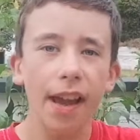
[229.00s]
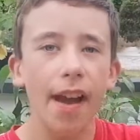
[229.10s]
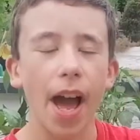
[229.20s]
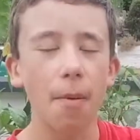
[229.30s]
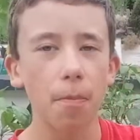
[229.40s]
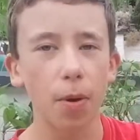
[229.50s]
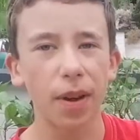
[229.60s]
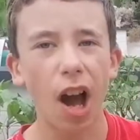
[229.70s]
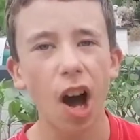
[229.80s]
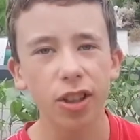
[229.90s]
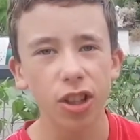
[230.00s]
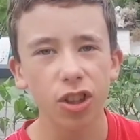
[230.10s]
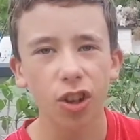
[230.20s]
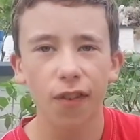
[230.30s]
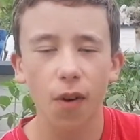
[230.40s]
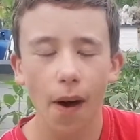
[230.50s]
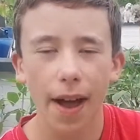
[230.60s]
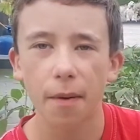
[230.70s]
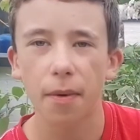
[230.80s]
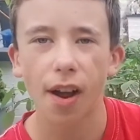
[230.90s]
but we hardened off
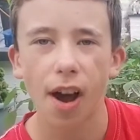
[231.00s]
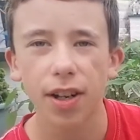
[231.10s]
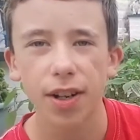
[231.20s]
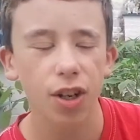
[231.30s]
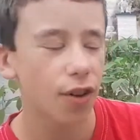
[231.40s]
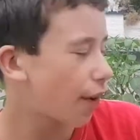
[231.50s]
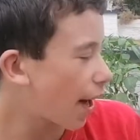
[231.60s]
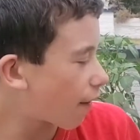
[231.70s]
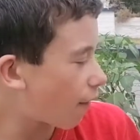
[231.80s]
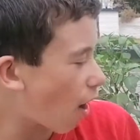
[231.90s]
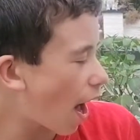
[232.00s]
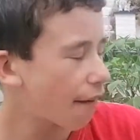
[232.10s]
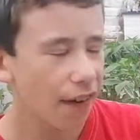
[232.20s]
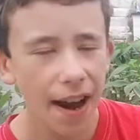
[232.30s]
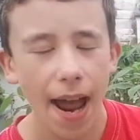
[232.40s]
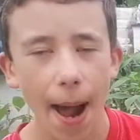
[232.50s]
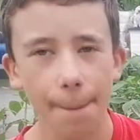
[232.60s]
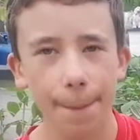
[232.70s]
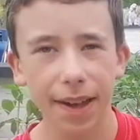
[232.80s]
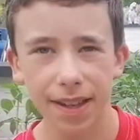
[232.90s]
like 5,
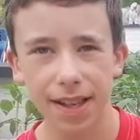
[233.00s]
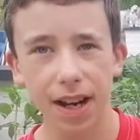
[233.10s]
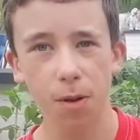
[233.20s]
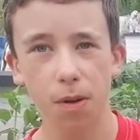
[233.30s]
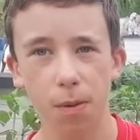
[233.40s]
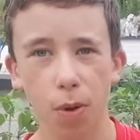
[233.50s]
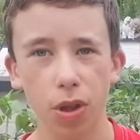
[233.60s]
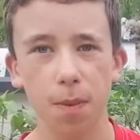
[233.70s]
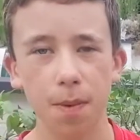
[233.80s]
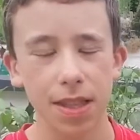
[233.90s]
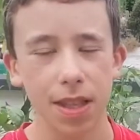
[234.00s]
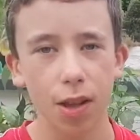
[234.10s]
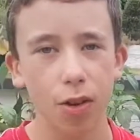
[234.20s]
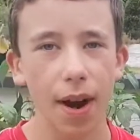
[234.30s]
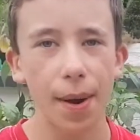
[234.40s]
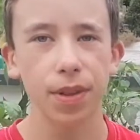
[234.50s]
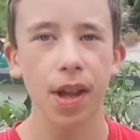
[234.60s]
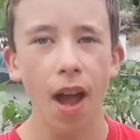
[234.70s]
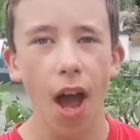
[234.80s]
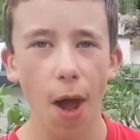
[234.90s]
and basically we put them into the ground,
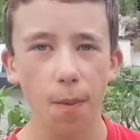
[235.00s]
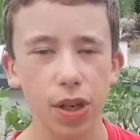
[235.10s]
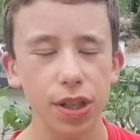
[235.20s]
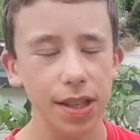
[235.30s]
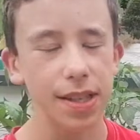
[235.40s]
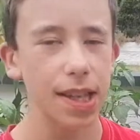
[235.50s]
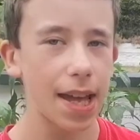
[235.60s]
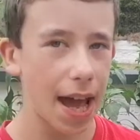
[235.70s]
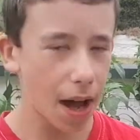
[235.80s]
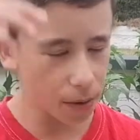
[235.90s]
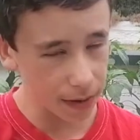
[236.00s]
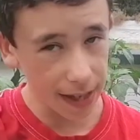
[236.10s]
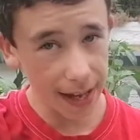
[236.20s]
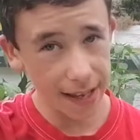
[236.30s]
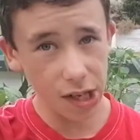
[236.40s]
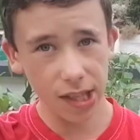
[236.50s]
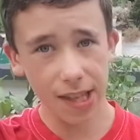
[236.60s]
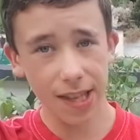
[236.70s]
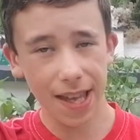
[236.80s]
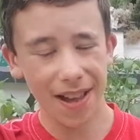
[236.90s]
just to see how they
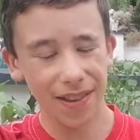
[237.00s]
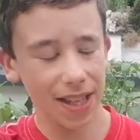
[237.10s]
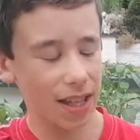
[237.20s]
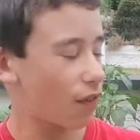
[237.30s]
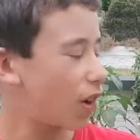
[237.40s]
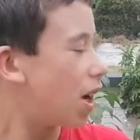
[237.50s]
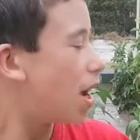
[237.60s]
differ.